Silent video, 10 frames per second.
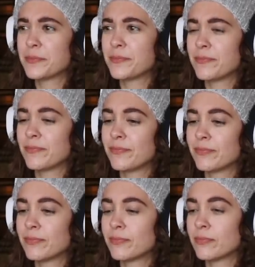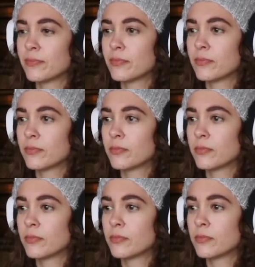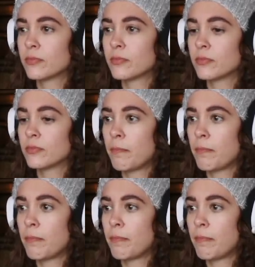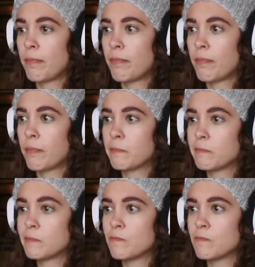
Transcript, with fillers: And the worst thing about Zombieland losing Buck.